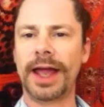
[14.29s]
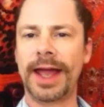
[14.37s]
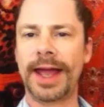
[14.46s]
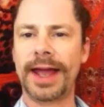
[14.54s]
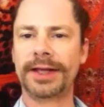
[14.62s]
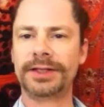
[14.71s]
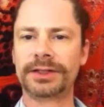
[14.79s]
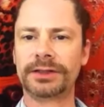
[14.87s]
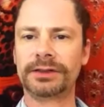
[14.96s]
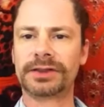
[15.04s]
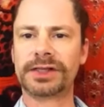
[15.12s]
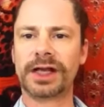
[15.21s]
and
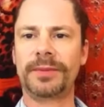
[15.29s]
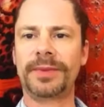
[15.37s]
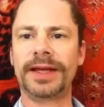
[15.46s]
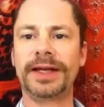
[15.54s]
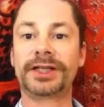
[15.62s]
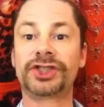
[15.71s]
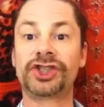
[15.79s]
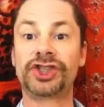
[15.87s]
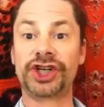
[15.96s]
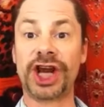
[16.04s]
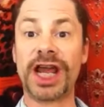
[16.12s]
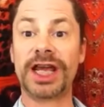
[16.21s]
set up an
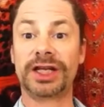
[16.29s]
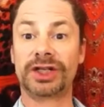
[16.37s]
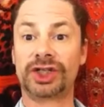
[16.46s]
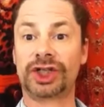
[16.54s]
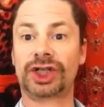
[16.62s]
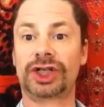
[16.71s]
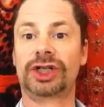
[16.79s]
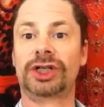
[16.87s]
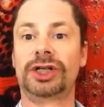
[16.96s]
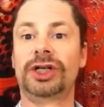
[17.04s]
exchange